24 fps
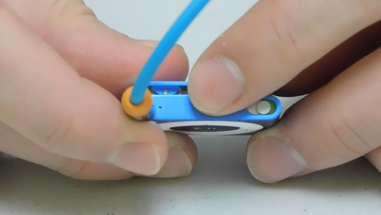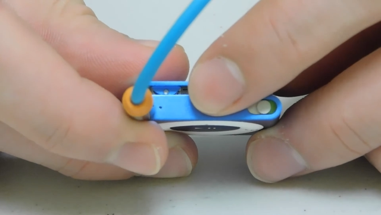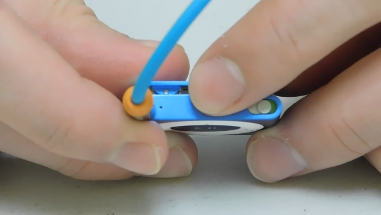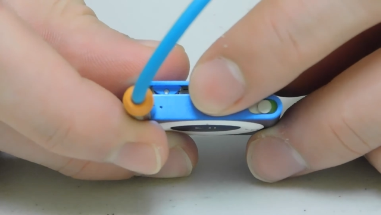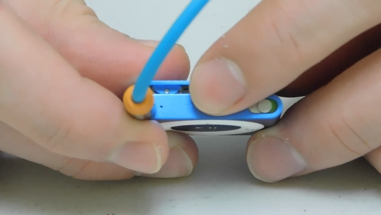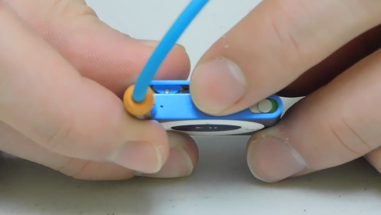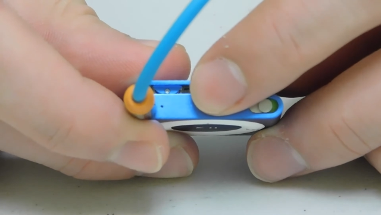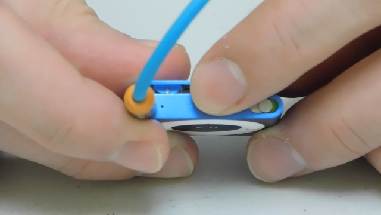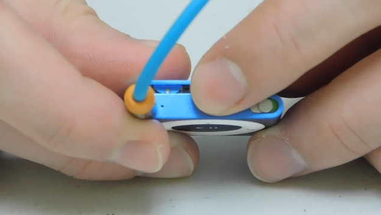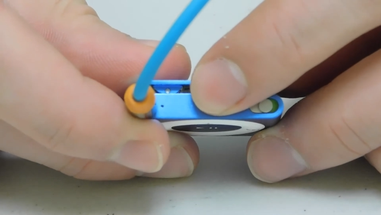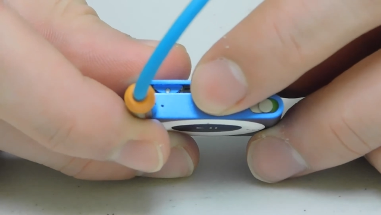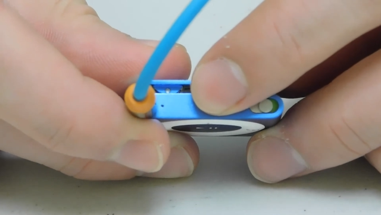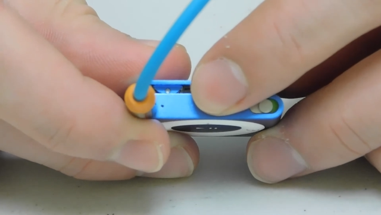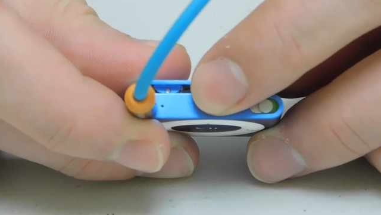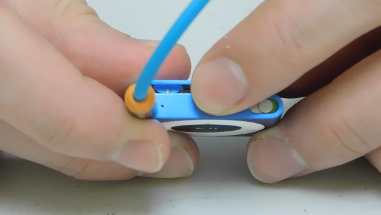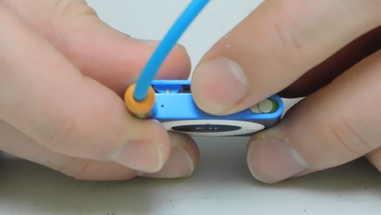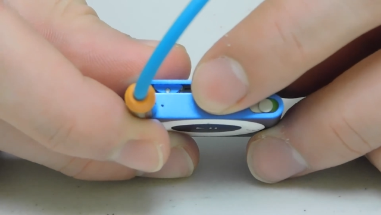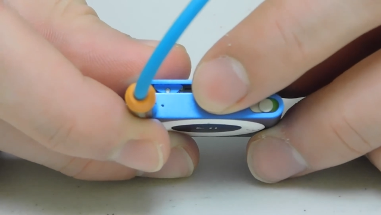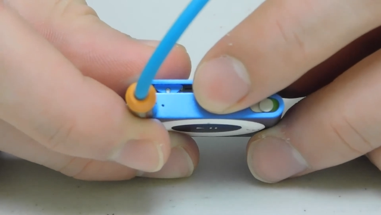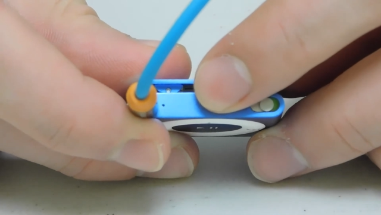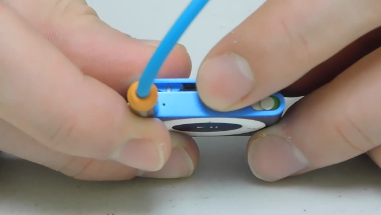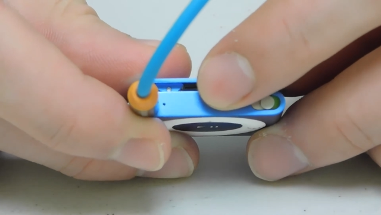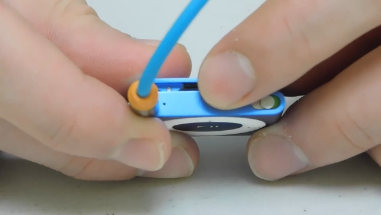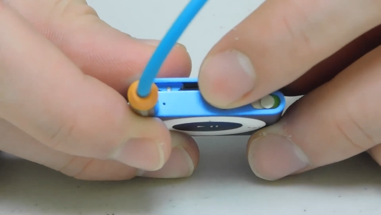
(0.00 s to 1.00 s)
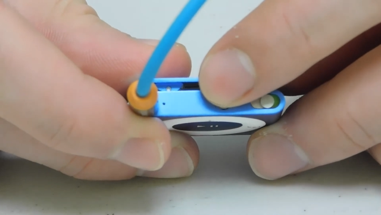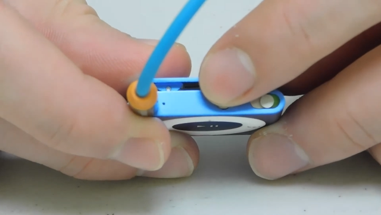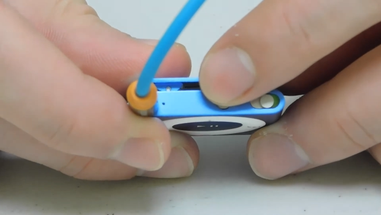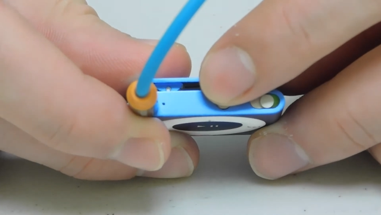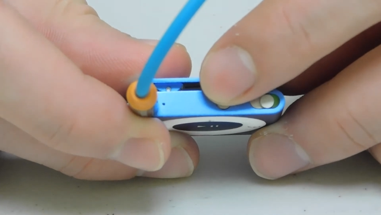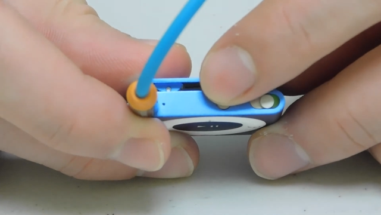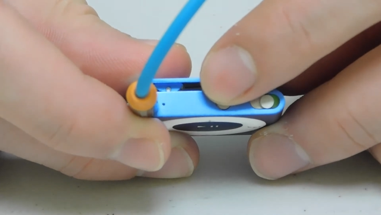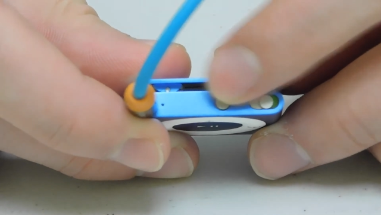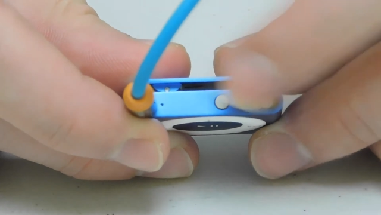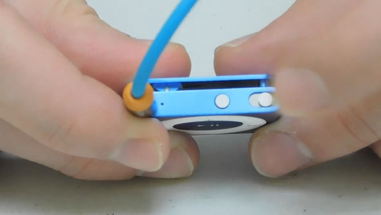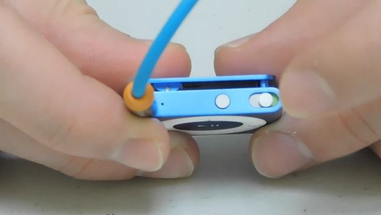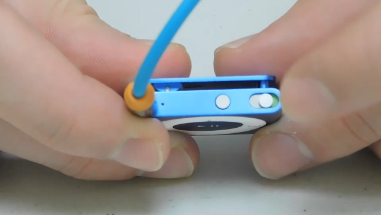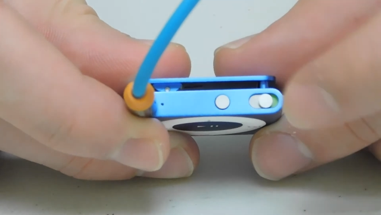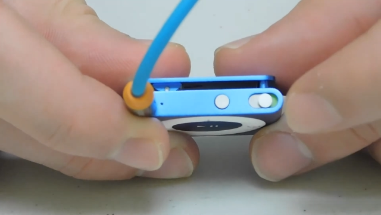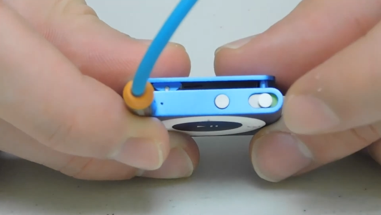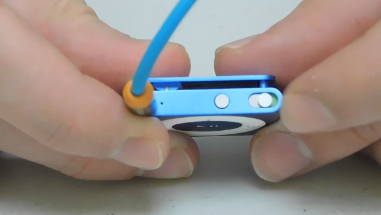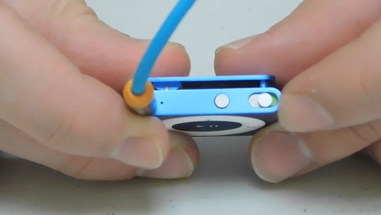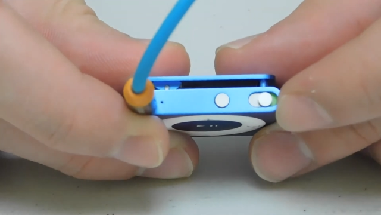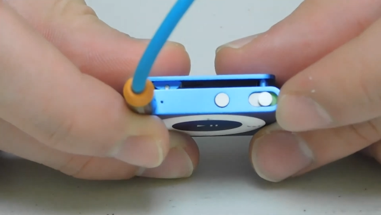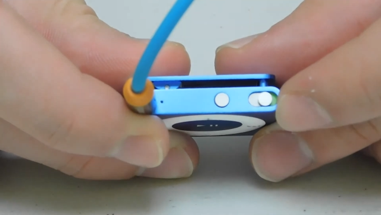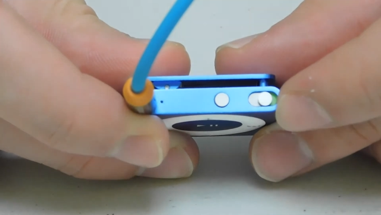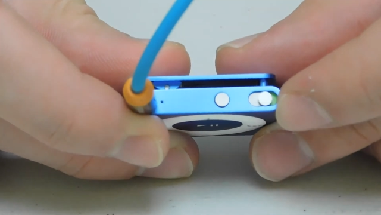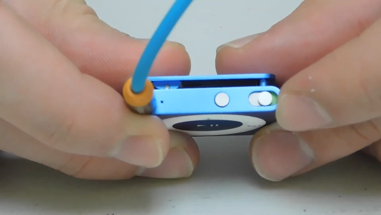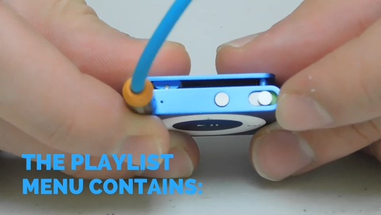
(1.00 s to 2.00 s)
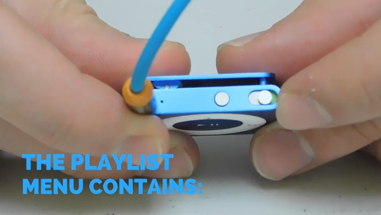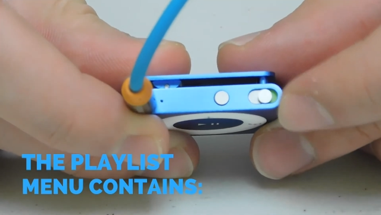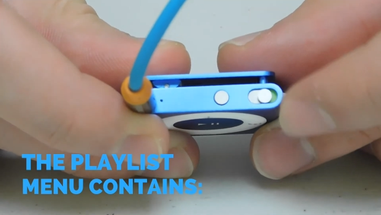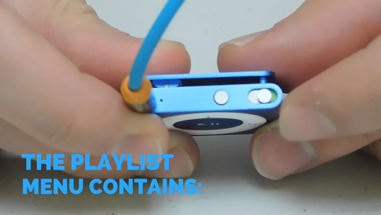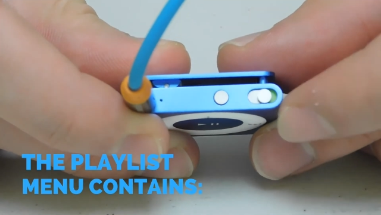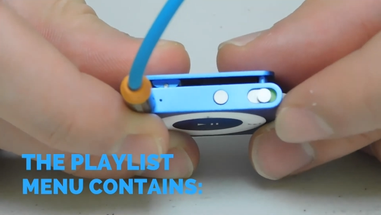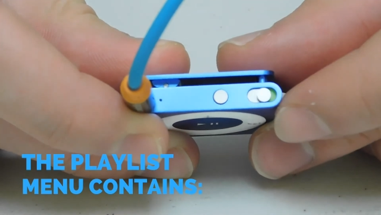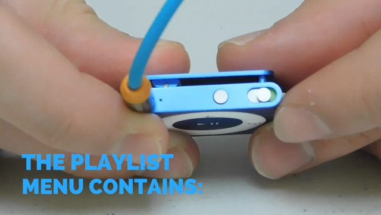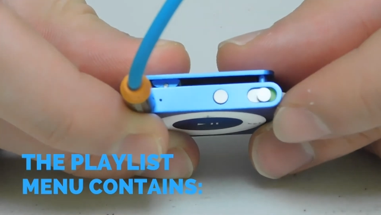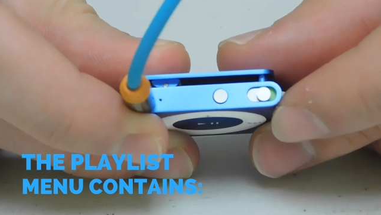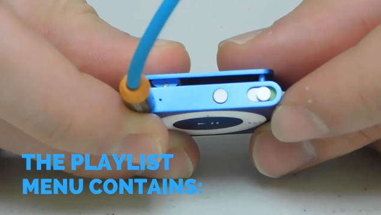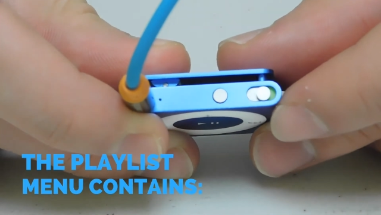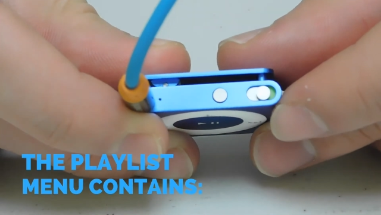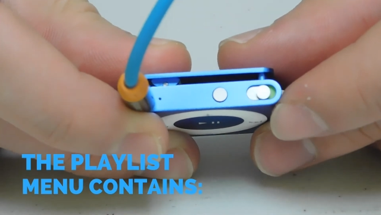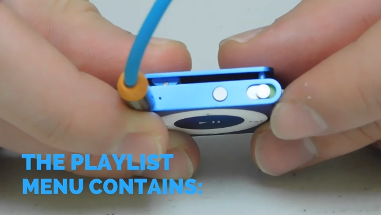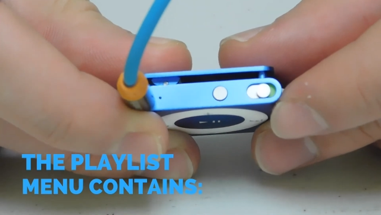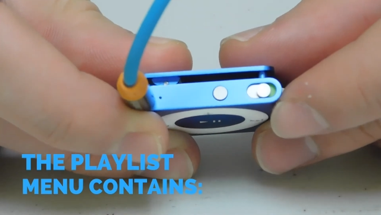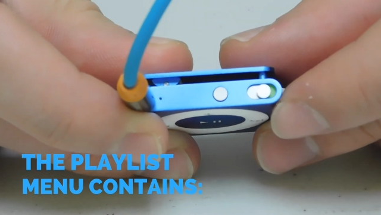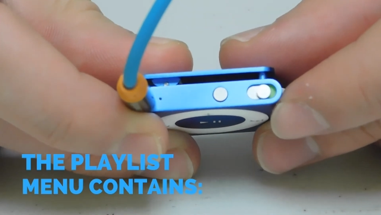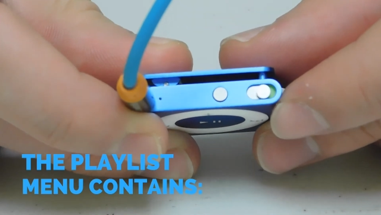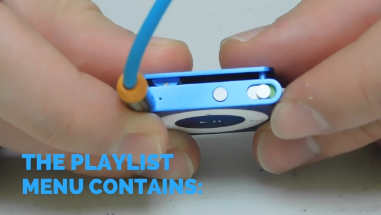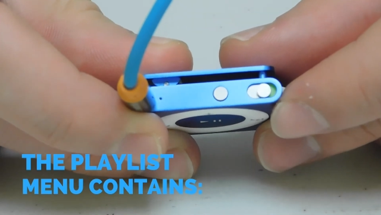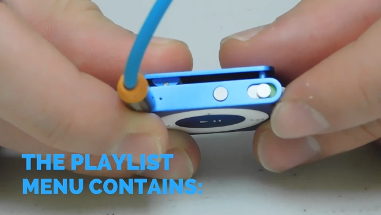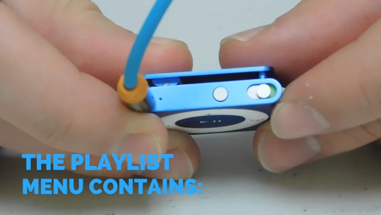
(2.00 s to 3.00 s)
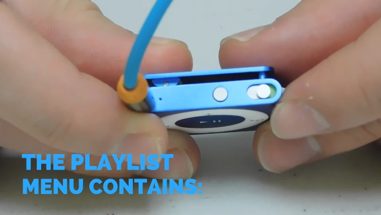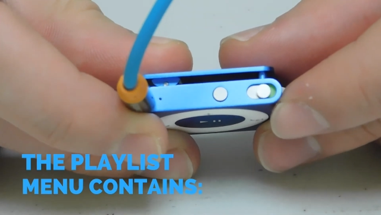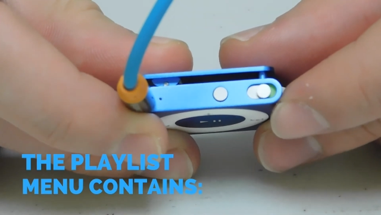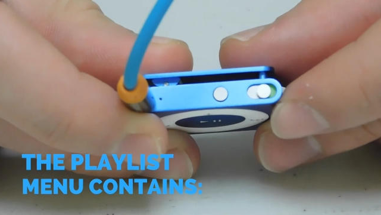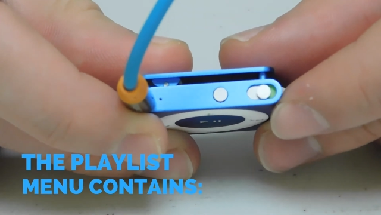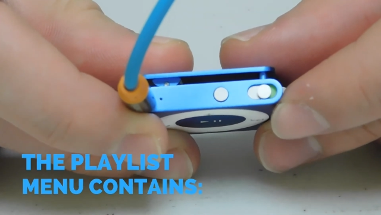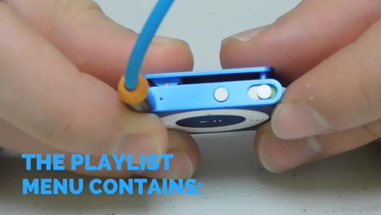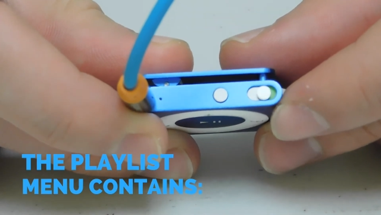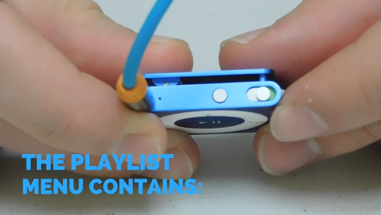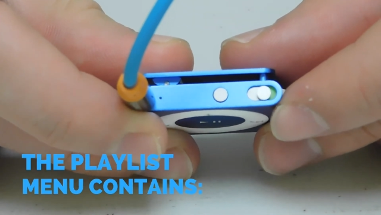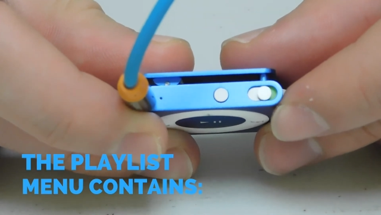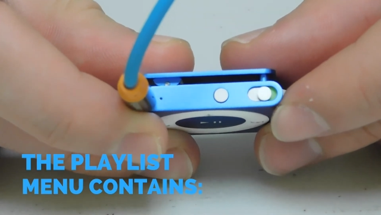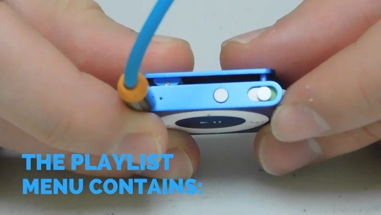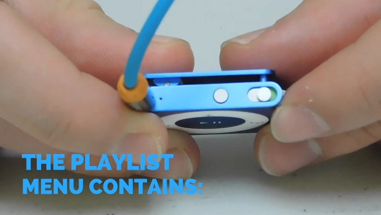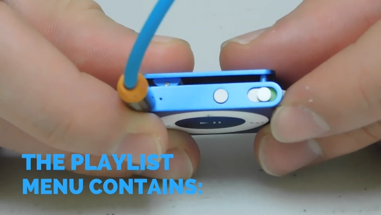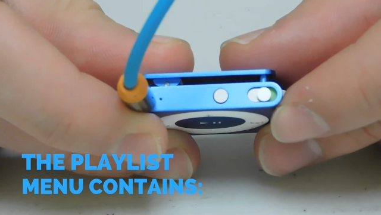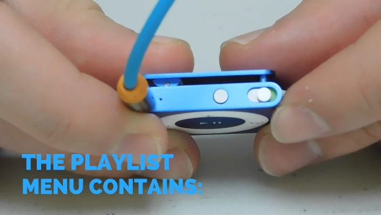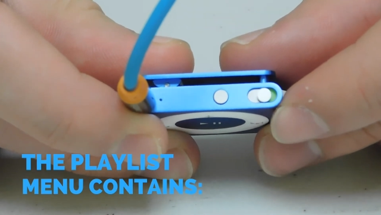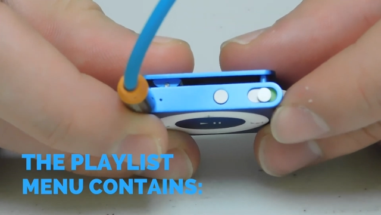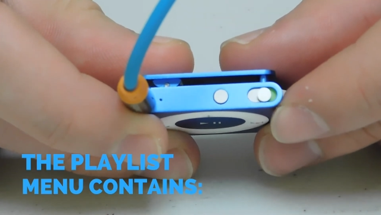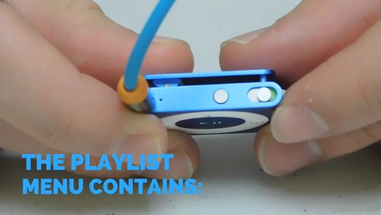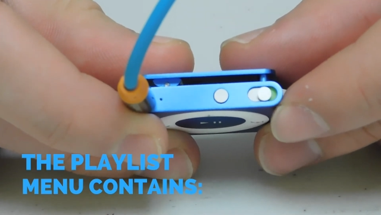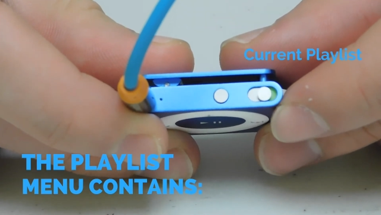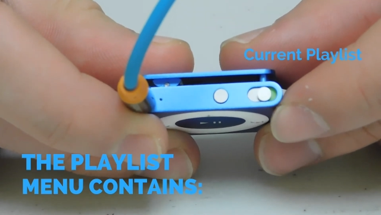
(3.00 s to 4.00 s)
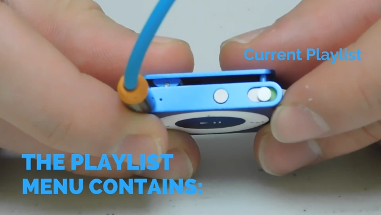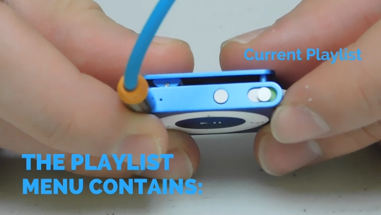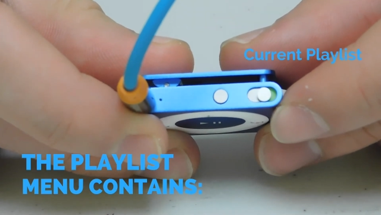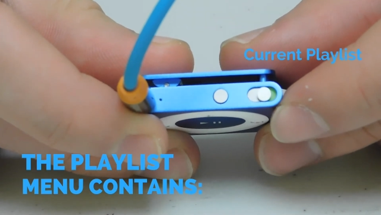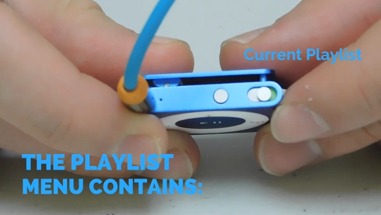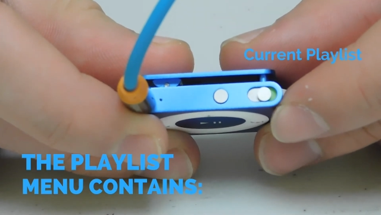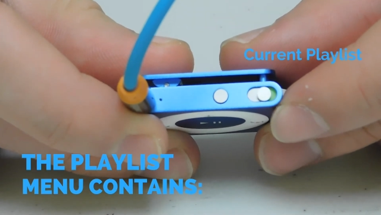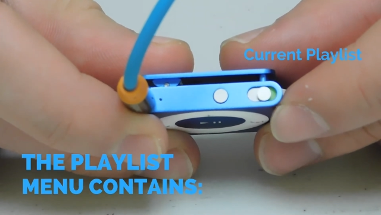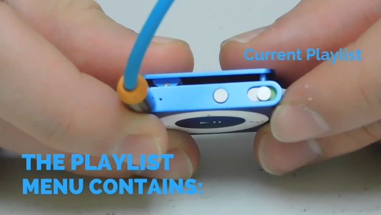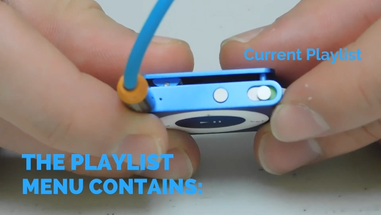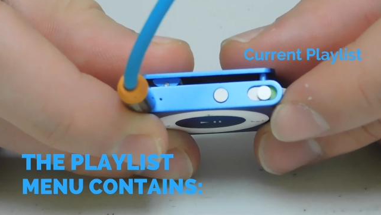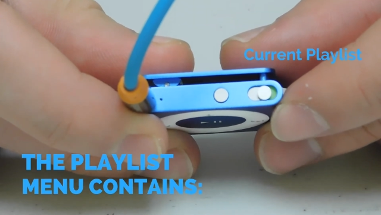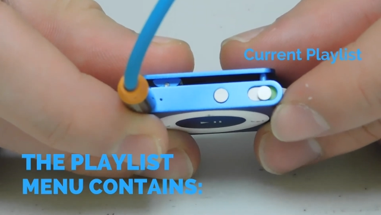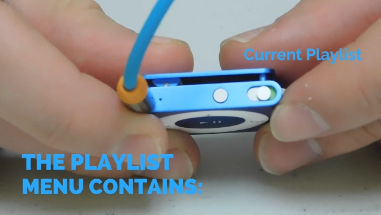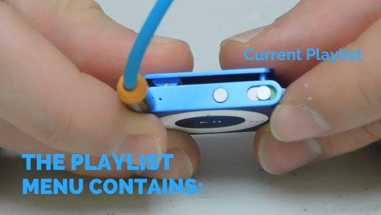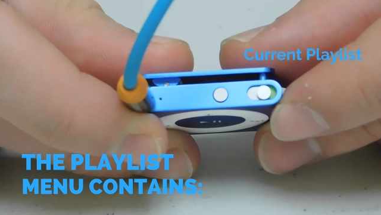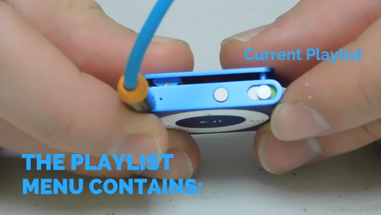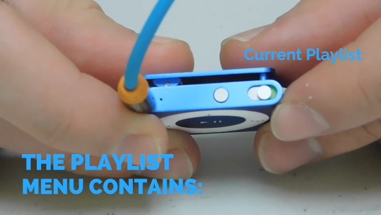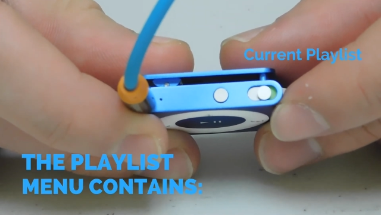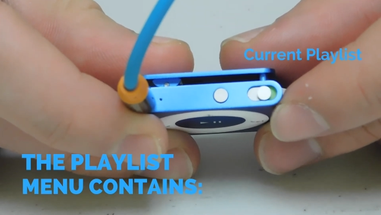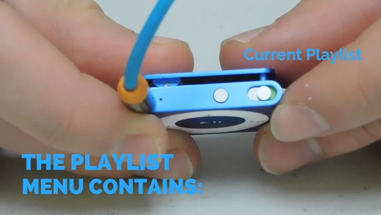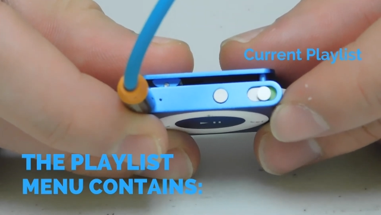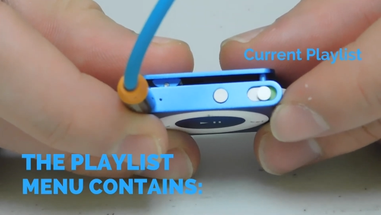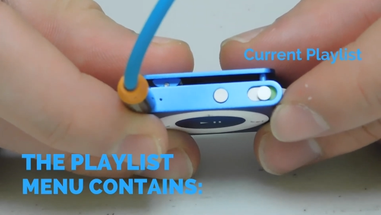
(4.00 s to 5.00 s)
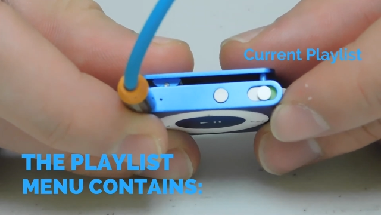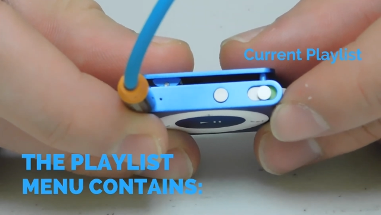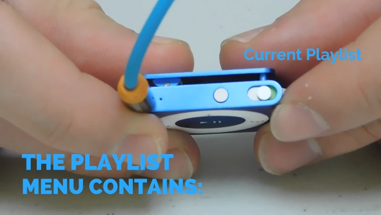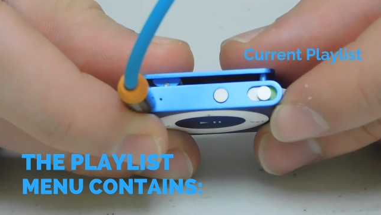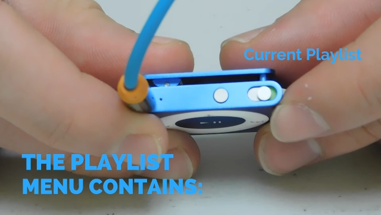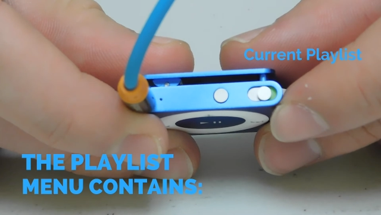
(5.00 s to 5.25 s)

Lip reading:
No face is visible, so there are no lips to read.